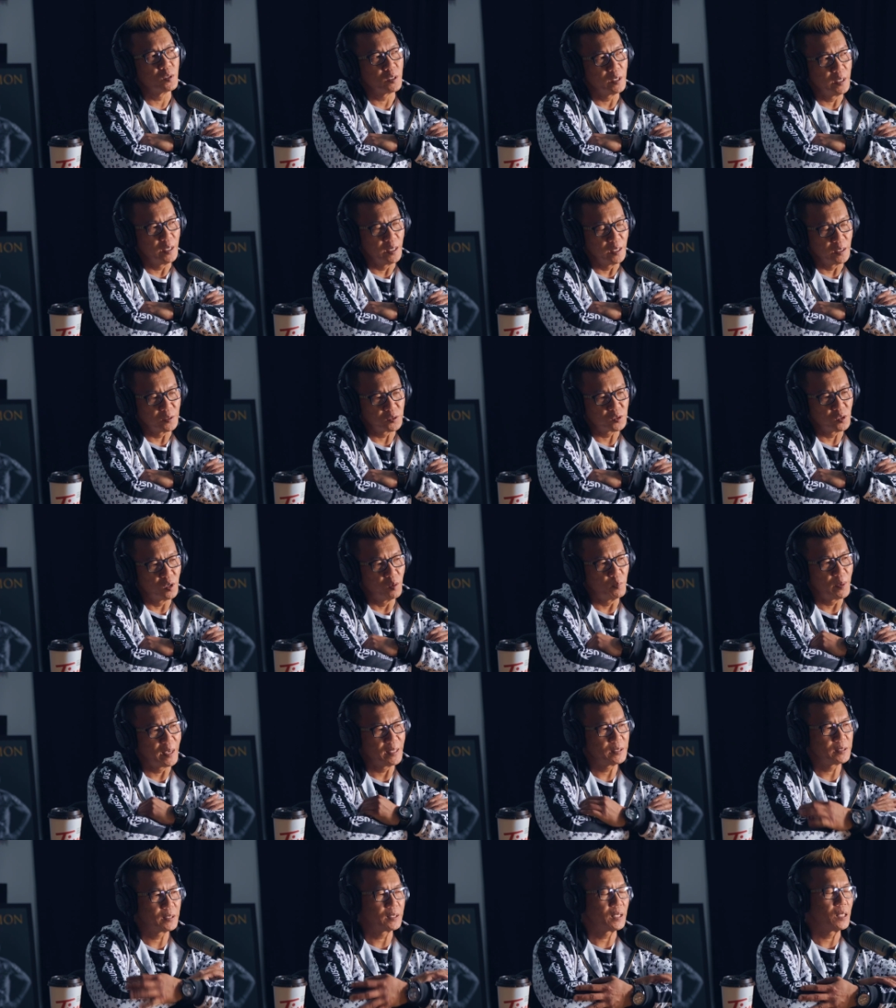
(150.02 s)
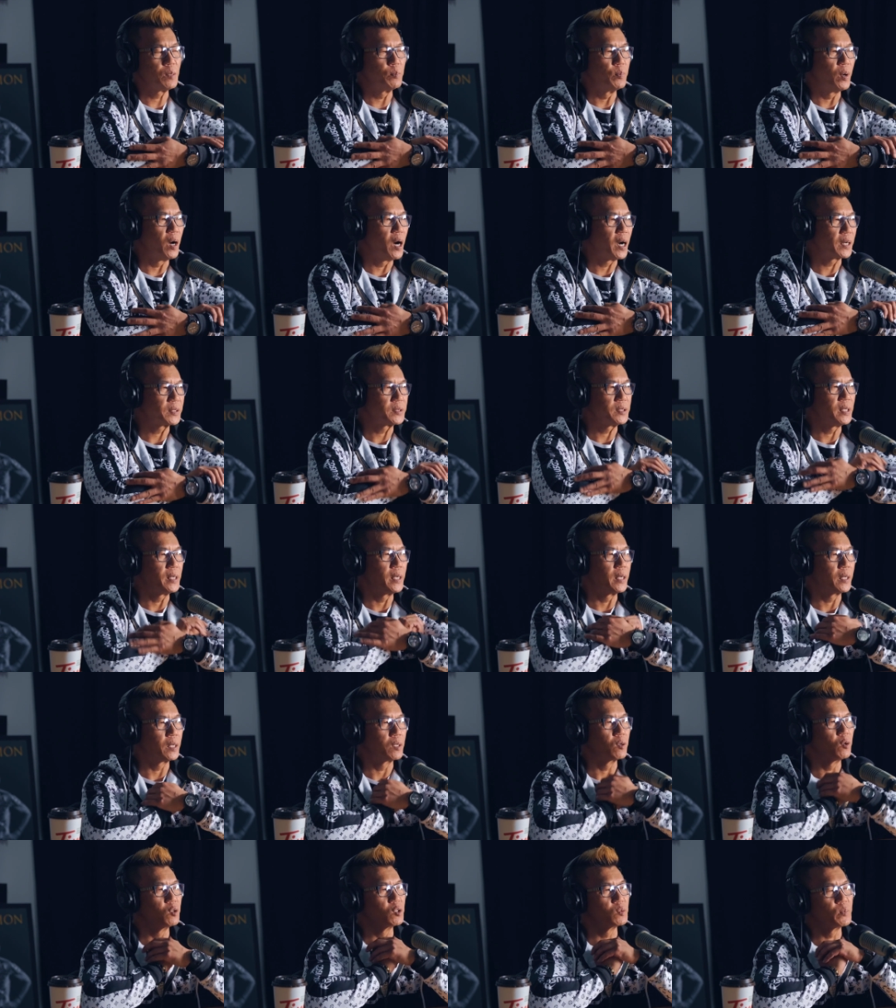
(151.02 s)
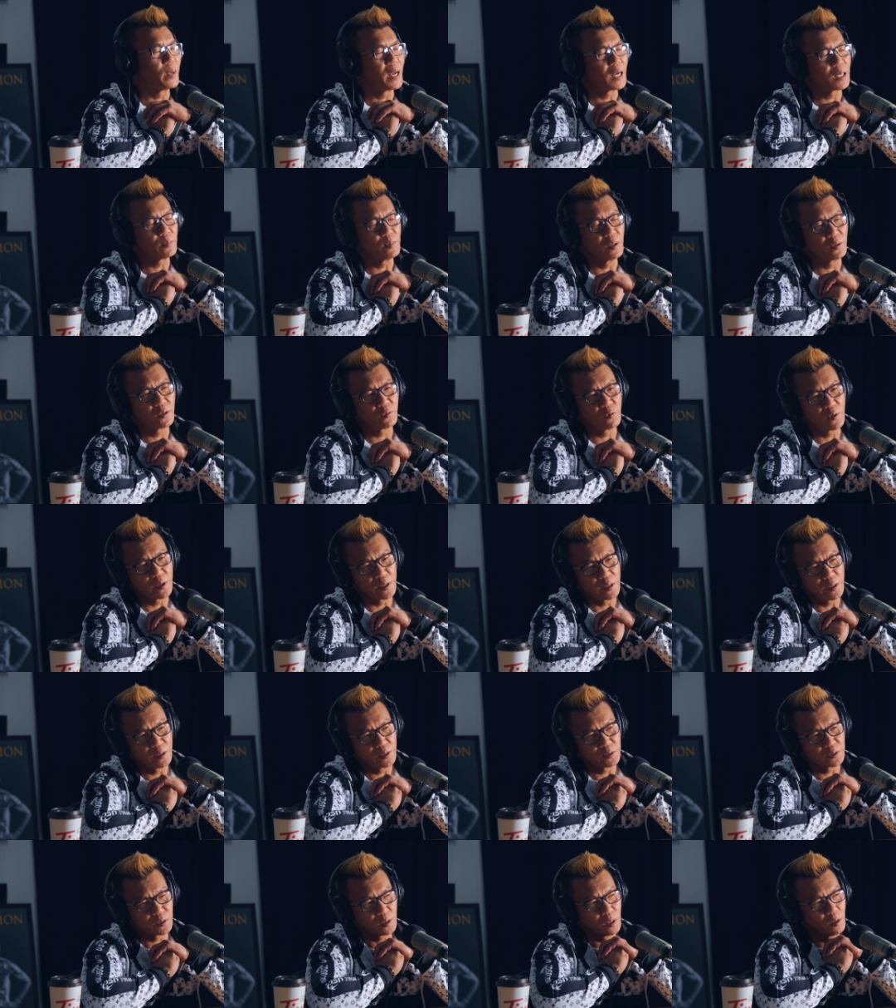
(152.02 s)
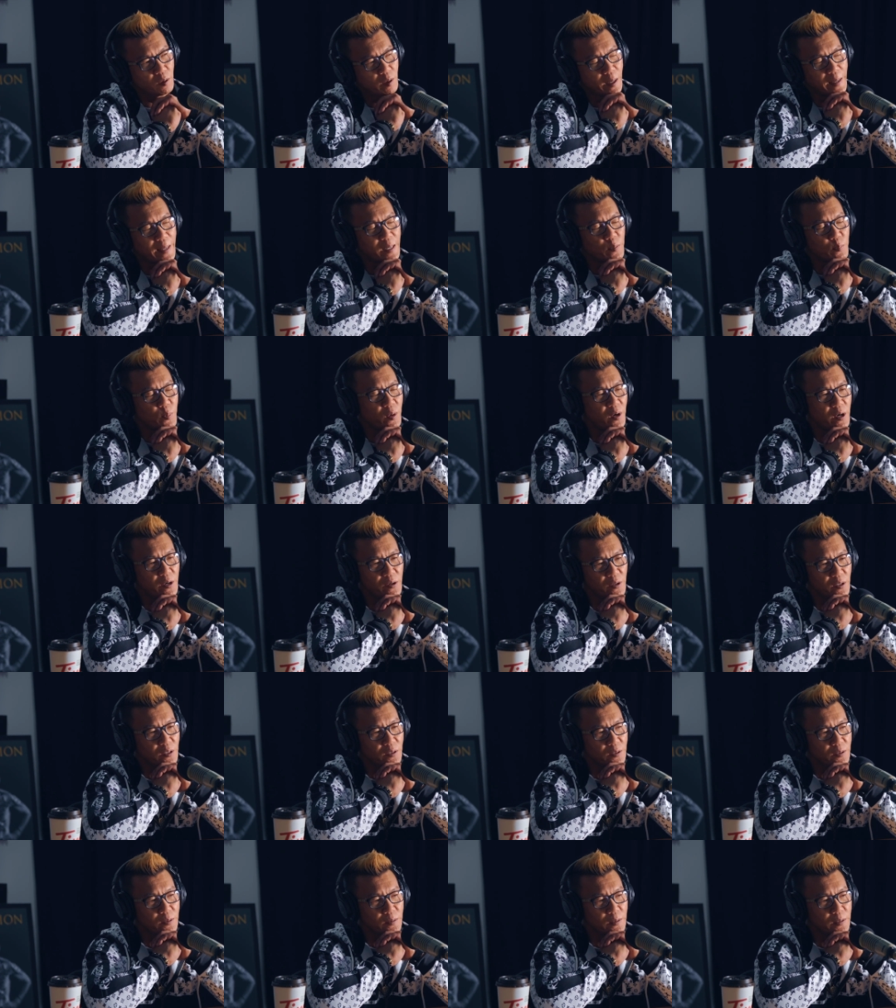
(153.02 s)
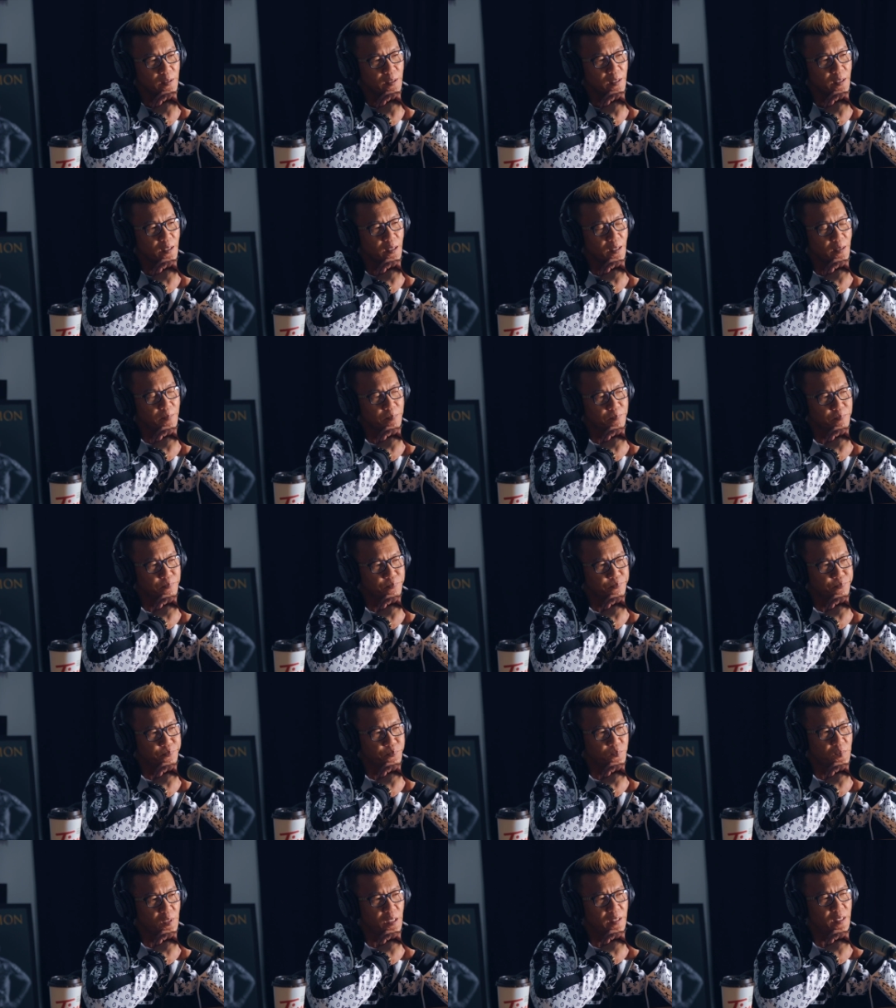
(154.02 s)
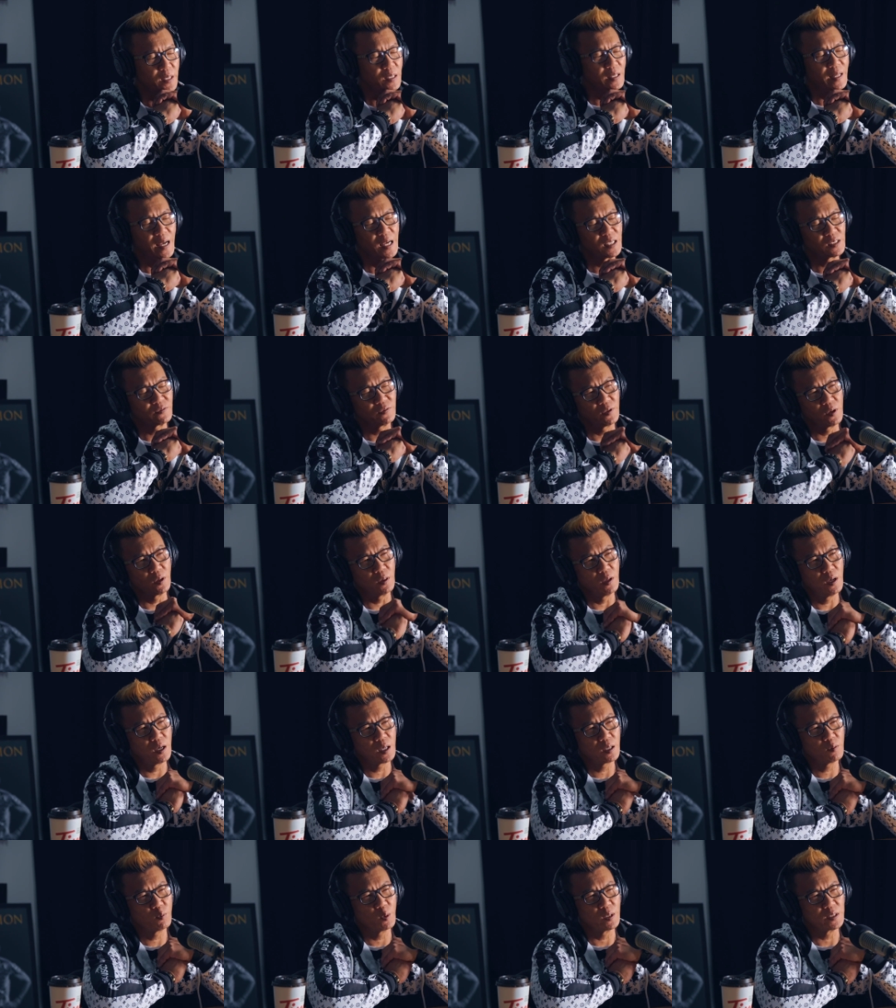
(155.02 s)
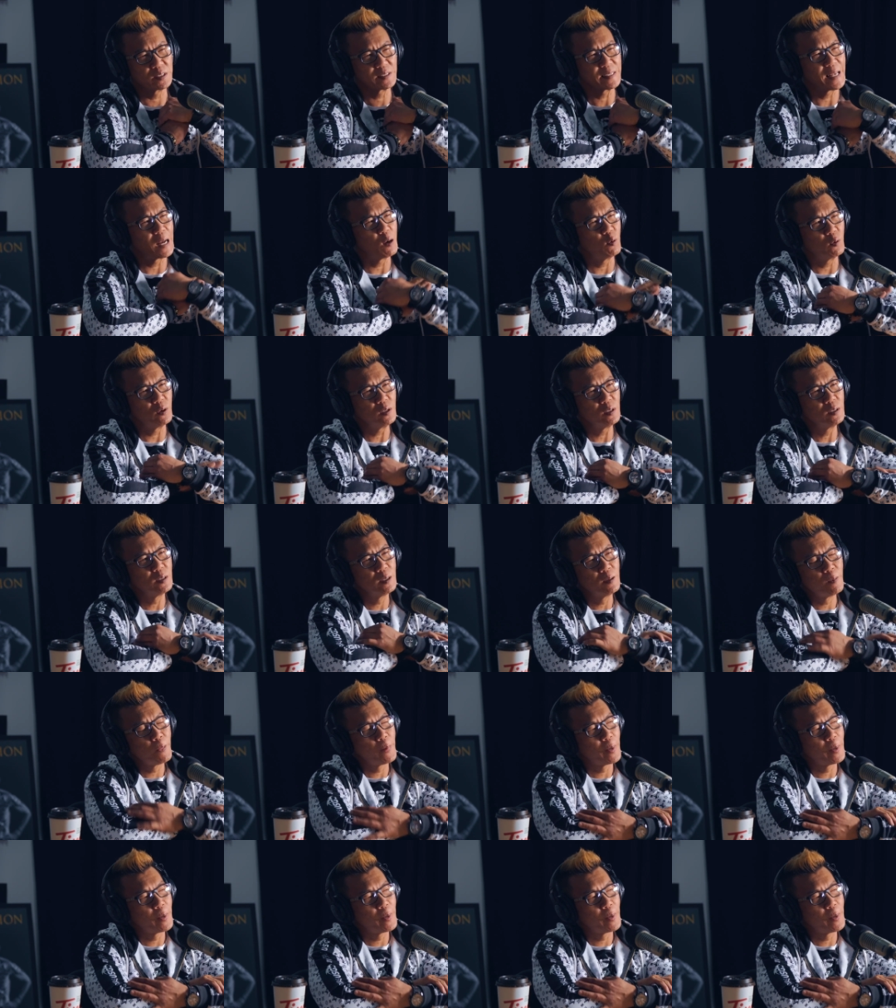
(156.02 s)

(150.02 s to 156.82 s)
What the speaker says: Yeah, so basically boxing goes back about 3 years ago. I had a partner. It didn't last very long. It went sour.